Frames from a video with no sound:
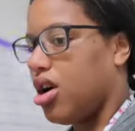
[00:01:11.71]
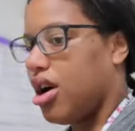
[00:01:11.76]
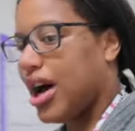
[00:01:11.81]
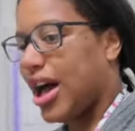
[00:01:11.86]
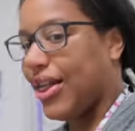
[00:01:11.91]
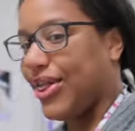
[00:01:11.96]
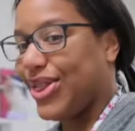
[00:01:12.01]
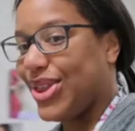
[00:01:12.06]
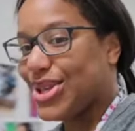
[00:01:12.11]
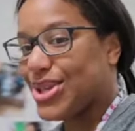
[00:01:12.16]

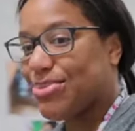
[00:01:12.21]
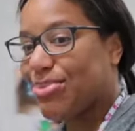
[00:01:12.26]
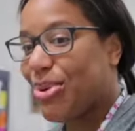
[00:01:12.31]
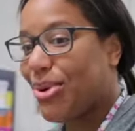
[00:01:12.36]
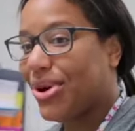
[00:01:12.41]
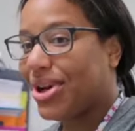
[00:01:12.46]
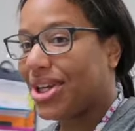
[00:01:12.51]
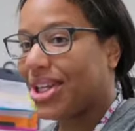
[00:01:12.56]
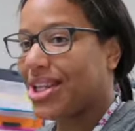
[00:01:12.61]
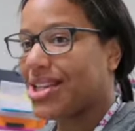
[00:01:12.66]
at this
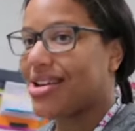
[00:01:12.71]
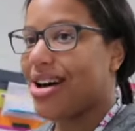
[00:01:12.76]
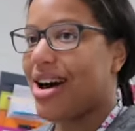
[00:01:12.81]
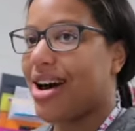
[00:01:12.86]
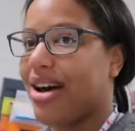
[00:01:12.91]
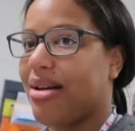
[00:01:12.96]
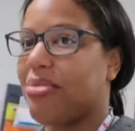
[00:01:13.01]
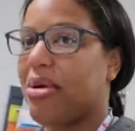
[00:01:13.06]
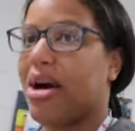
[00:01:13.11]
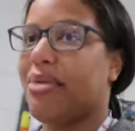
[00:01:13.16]
point in
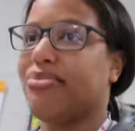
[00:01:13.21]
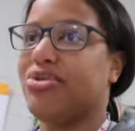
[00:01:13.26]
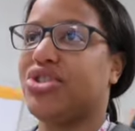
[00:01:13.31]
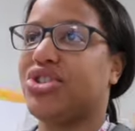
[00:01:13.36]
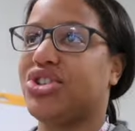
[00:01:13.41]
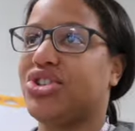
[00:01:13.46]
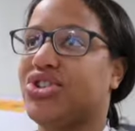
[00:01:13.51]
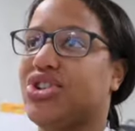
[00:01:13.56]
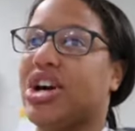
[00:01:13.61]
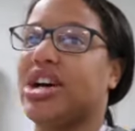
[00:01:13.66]
time I'm
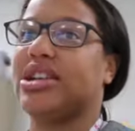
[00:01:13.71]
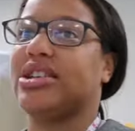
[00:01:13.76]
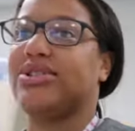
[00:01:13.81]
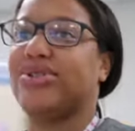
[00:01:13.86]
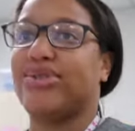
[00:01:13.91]
just trying to